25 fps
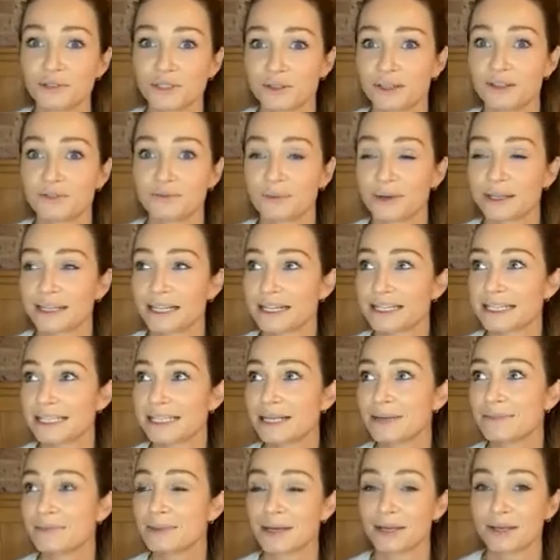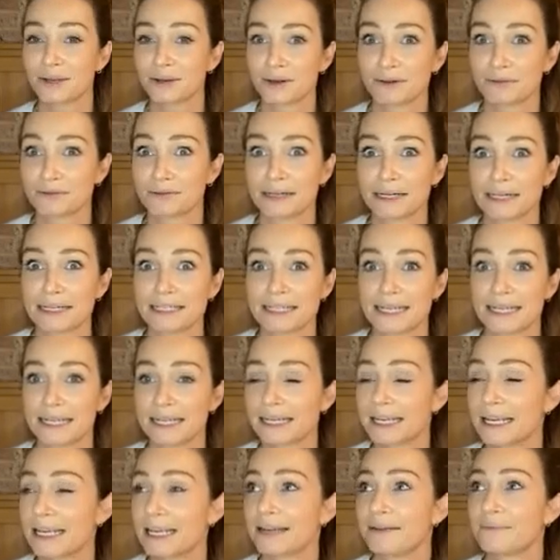So even when they're sleeping, you're not really
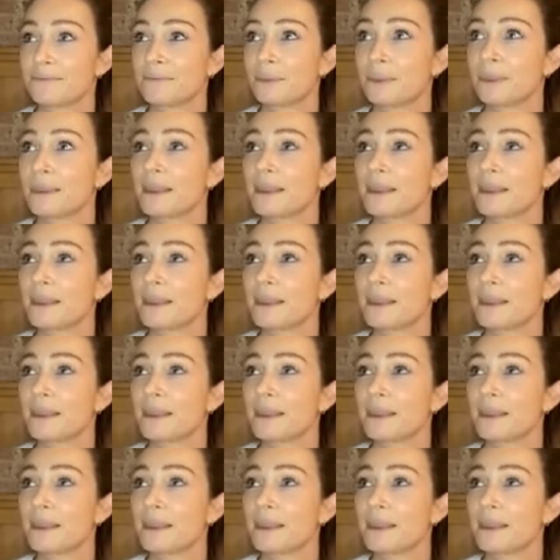taking it in.